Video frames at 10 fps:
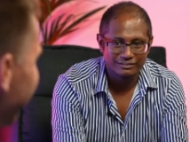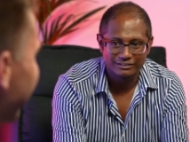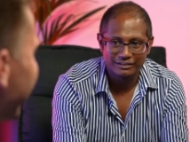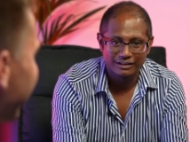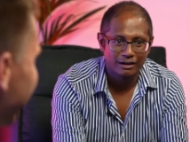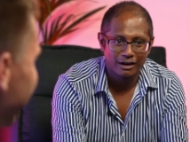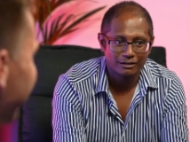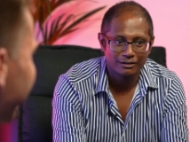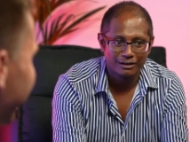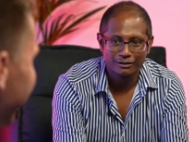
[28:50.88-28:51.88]
Like I
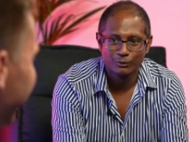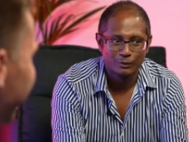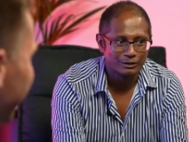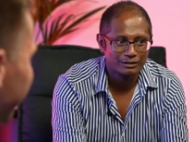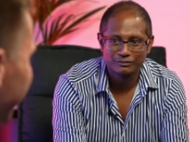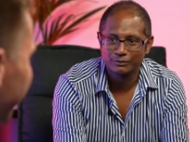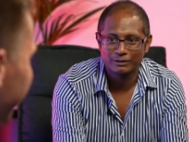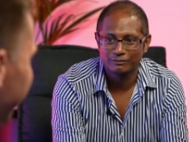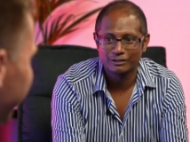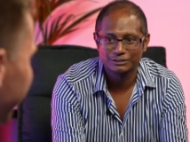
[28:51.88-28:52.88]
don't know what lift
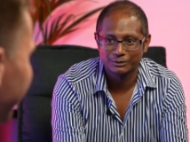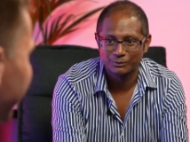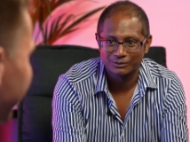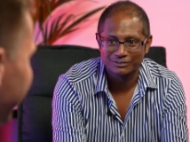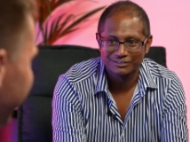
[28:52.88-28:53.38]
well flushing was.